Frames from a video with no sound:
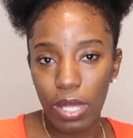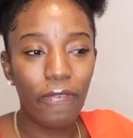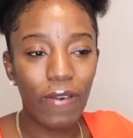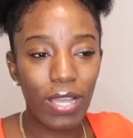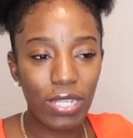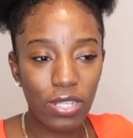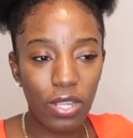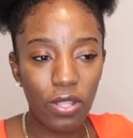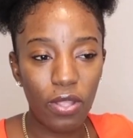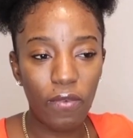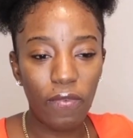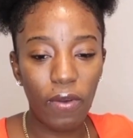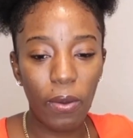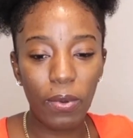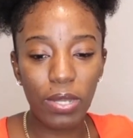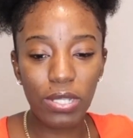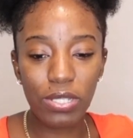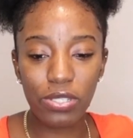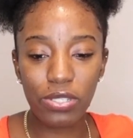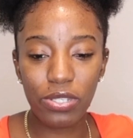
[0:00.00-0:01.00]
Fashion Nova
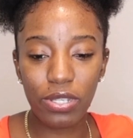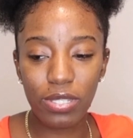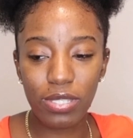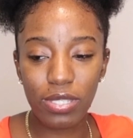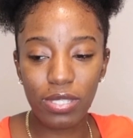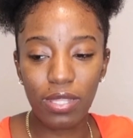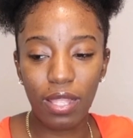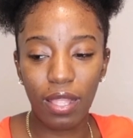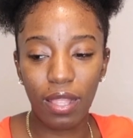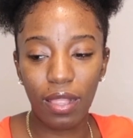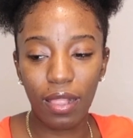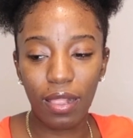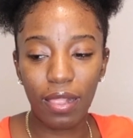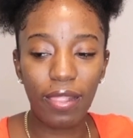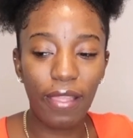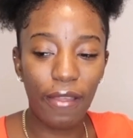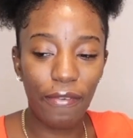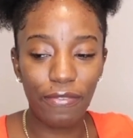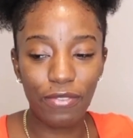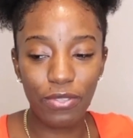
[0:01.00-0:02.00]
was just the
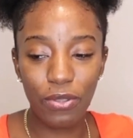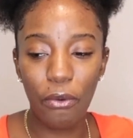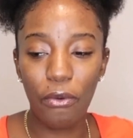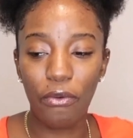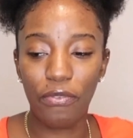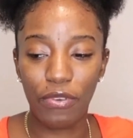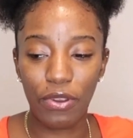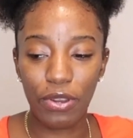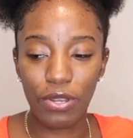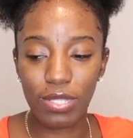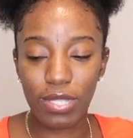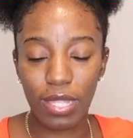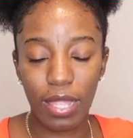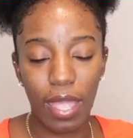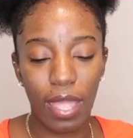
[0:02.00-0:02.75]
leftovers,